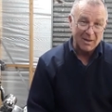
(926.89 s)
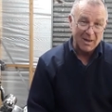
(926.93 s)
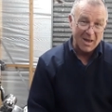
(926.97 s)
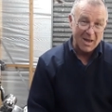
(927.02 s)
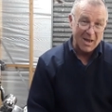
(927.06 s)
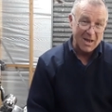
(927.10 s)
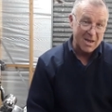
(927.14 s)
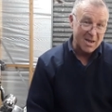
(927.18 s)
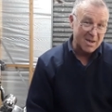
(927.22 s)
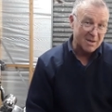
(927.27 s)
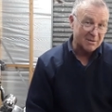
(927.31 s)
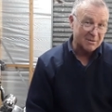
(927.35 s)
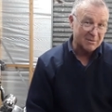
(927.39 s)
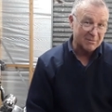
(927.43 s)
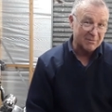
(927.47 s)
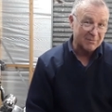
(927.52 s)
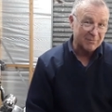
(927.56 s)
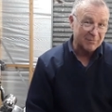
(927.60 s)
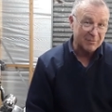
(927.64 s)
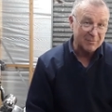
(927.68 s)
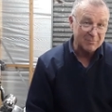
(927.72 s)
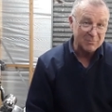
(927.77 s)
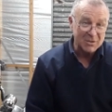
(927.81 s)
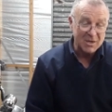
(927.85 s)
And
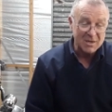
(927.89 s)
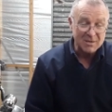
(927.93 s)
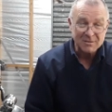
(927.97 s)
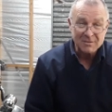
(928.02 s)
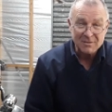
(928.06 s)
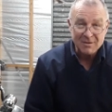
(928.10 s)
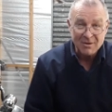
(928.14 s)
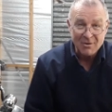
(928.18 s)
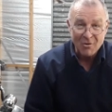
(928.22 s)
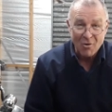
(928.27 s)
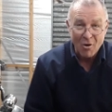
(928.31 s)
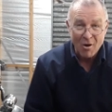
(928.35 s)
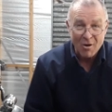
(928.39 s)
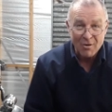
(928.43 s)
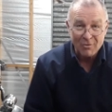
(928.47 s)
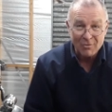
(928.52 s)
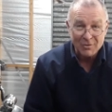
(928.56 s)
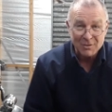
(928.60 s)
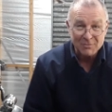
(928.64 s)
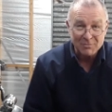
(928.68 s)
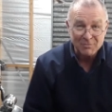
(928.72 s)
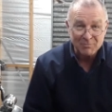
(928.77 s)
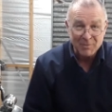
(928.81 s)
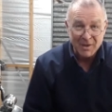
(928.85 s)
from Justin and I at
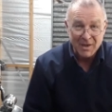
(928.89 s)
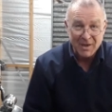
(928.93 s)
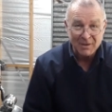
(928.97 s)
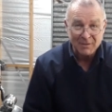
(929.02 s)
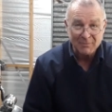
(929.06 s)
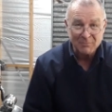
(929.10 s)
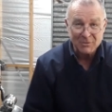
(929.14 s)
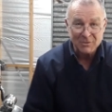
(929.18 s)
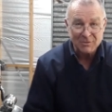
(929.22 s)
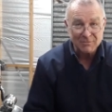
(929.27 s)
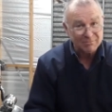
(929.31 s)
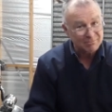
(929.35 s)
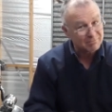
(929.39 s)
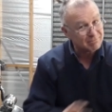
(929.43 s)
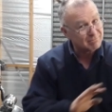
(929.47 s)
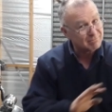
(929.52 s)
Oz Bantams,